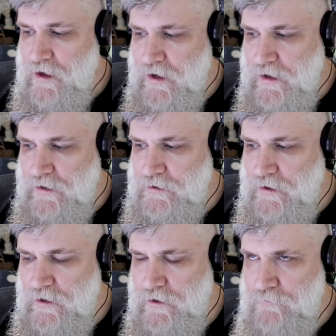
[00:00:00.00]
and
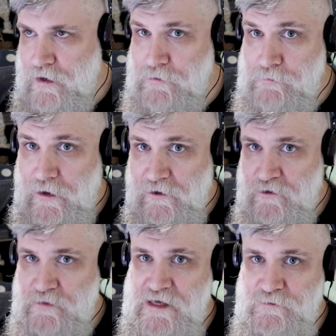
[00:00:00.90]
maybe
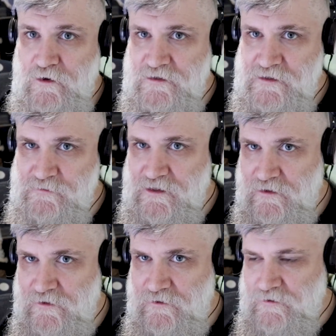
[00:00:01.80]
modern baseball seems a
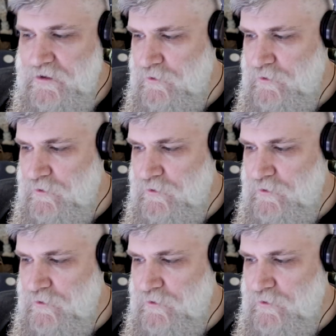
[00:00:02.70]
little